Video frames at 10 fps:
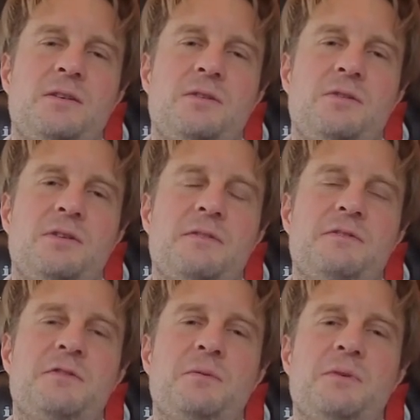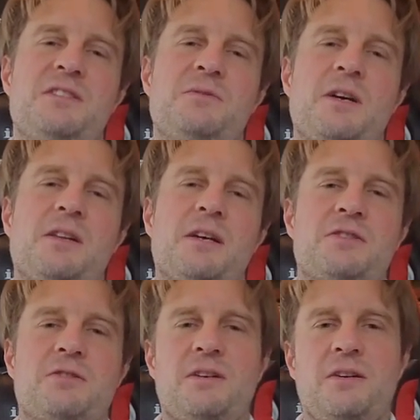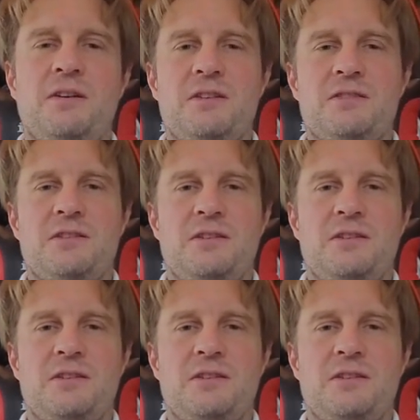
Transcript: You can have different reasons why you like certain areas.